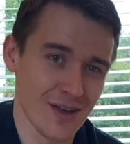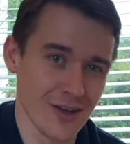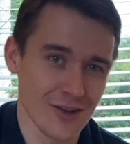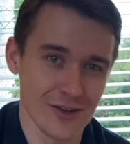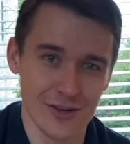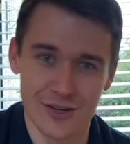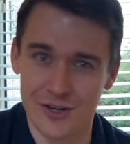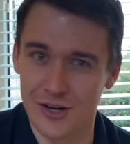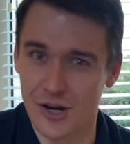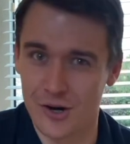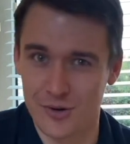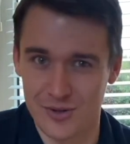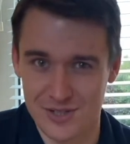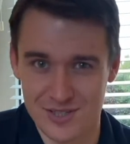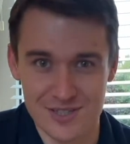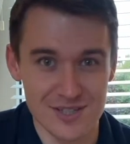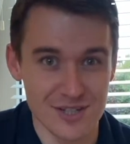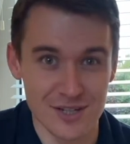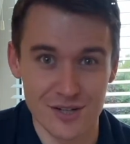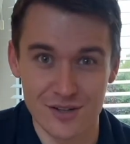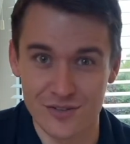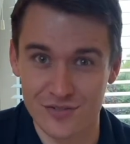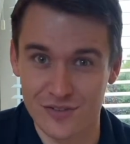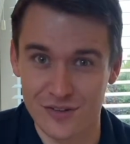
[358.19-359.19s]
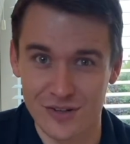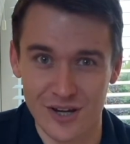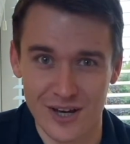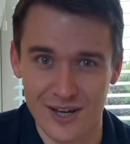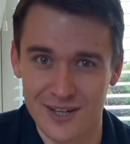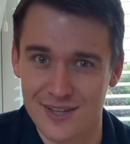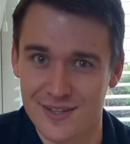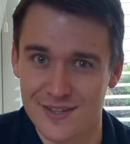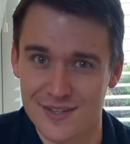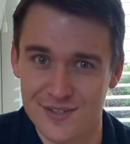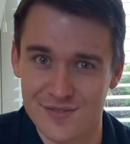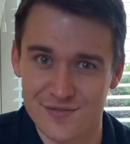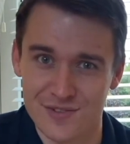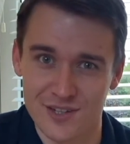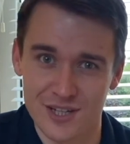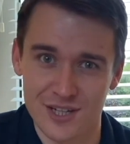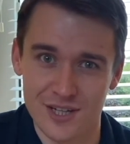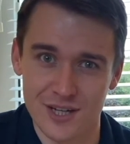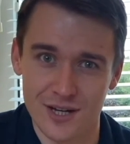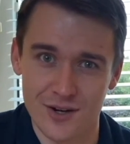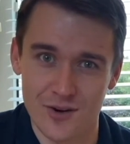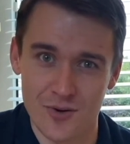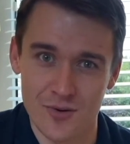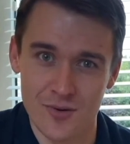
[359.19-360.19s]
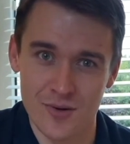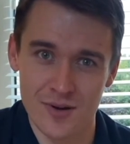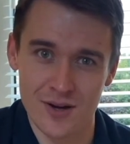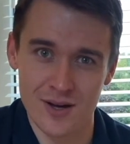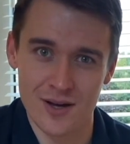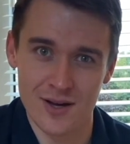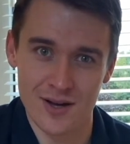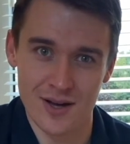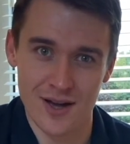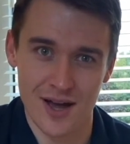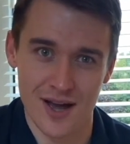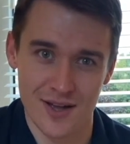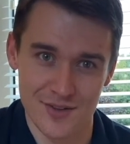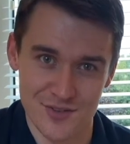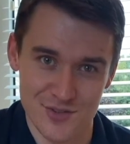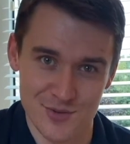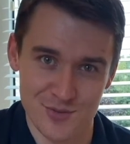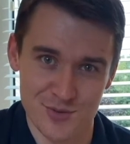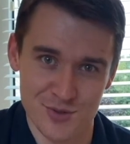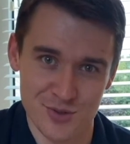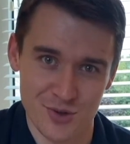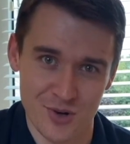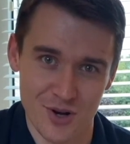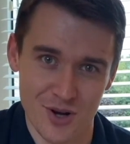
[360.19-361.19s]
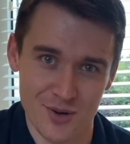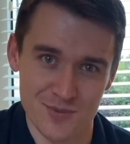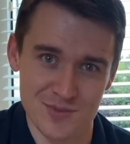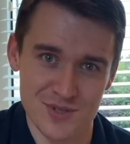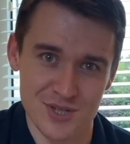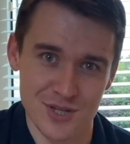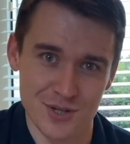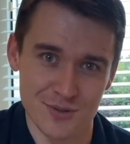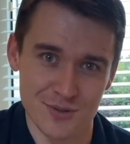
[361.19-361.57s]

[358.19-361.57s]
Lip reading: You know what to do if you like this video, and subscribe too.